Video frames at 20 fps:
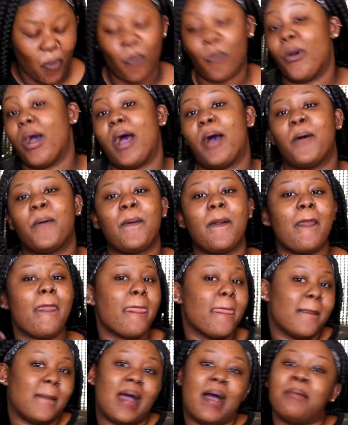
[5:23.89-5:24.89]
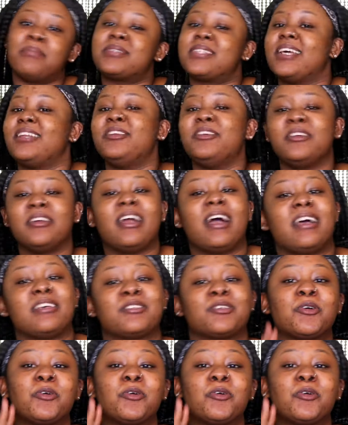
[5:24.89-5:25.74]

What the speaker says: Wow. I'm telling you guys,